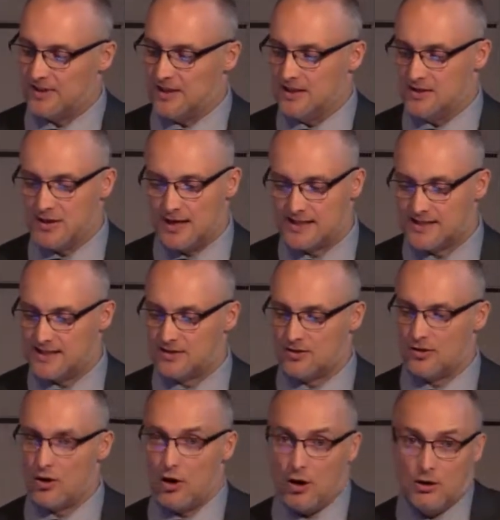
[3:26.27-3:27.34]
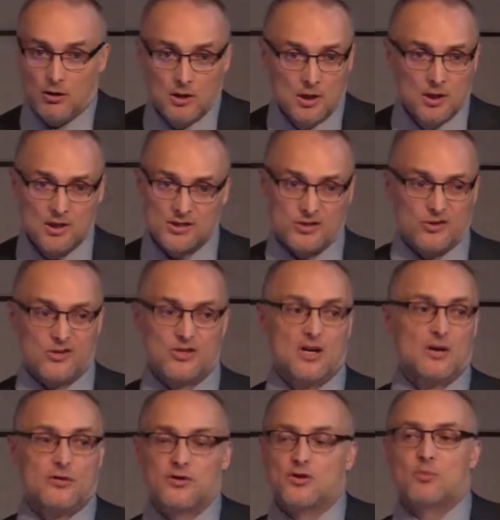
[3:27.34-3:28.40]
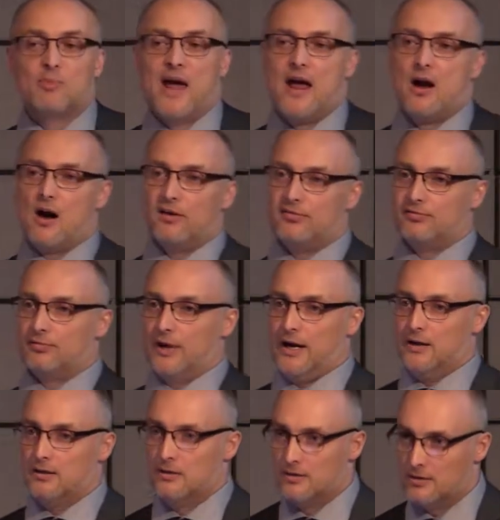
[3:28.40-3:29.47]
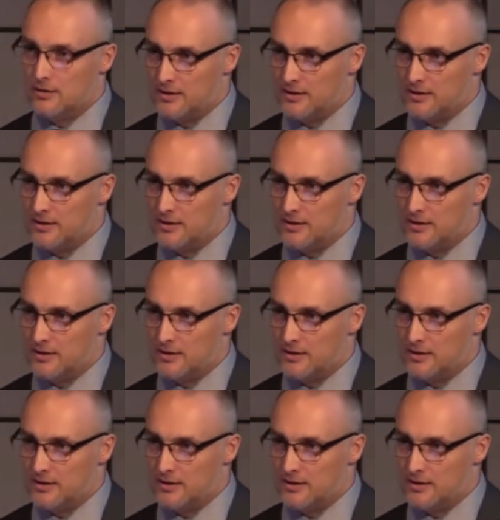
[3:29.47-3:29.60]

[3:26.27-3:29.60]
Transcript: He's not sent to the hall, so there's no payoff, right?